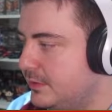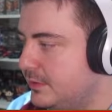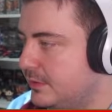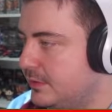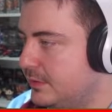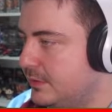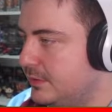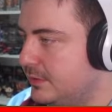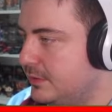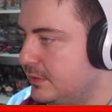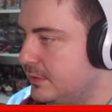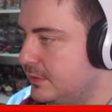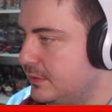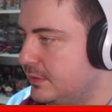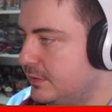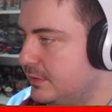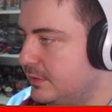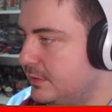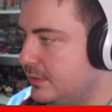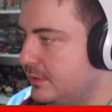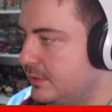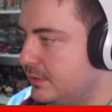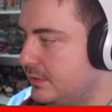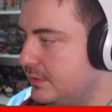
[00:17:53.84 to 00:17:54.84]

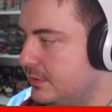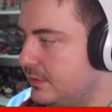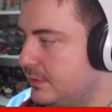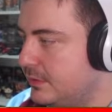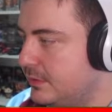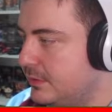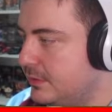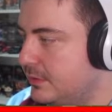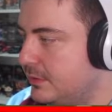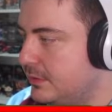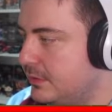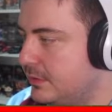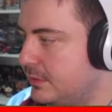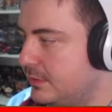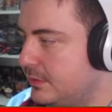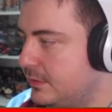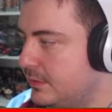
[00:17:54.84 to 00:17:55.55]
[no speech]